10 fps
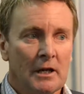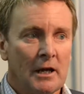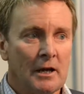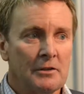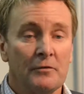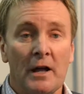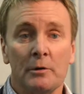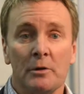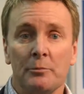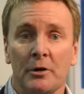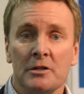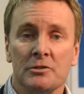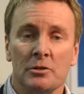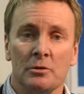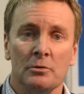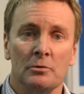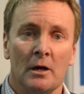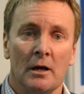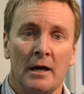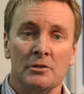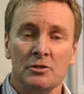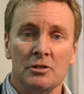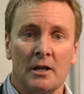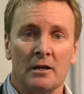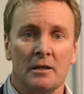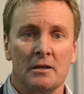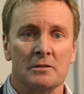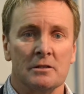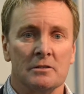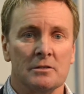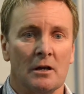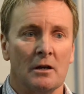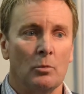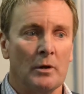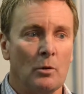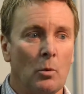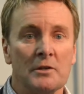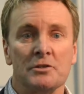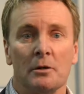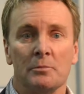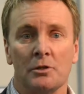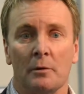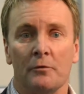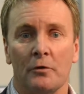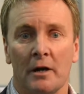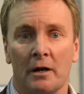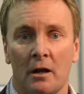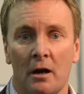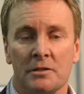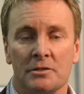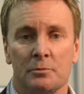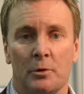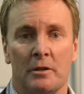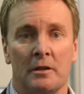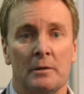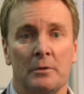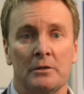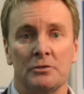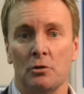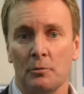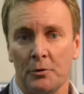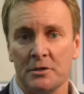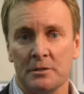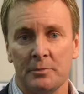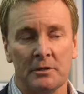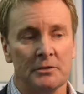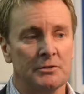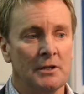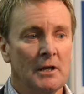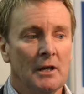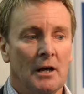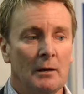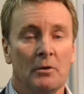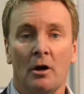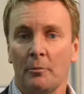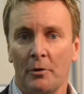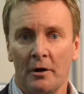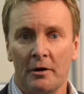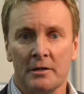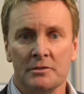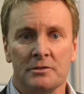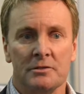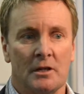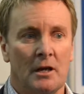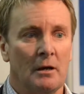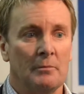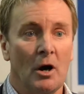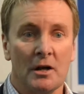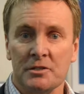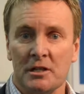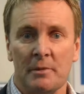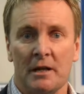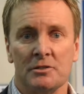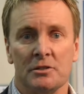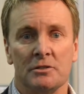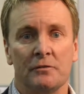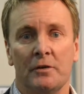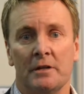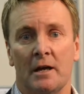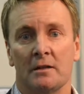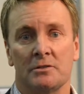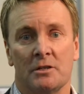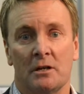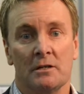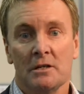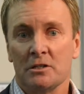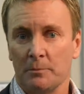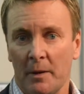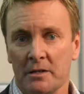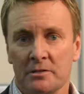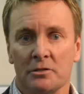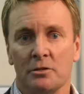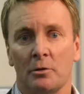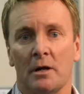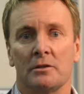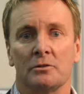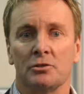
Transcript: The value we bring to EduTECH is that we're a one-stop shop for our clients, whether they be school principals, librarians, IT managers to fit out spaces throughout the